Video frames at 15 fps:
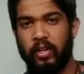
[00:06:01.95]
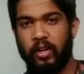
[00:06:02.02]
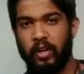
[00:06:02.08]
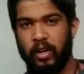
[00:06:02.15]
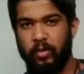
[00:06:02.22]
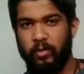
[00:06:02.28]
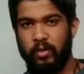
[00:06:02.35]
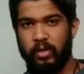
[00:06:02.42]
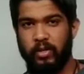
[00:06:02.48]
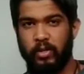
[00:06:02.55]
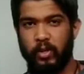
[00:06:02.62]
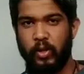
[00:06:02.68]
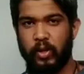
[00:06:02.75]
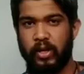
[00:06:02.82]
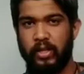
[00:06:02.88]
around
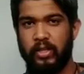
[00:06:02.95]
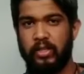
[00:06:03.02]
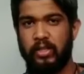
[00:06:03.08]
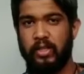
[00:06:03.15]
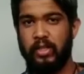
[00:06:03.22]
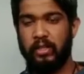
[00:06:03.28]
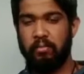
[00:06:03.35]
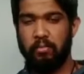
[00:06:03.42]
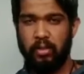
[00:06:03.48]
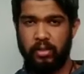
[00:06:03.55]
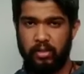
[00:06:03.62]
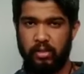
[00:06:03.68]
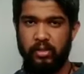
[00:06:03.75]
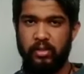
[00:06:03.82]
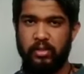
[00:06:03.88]
joints in the
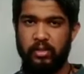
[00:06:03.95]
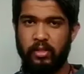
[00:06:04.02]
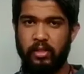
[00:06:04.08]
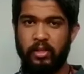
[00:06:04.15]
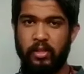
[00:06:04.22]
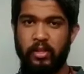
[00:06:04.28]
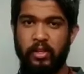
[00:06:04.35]
muscles,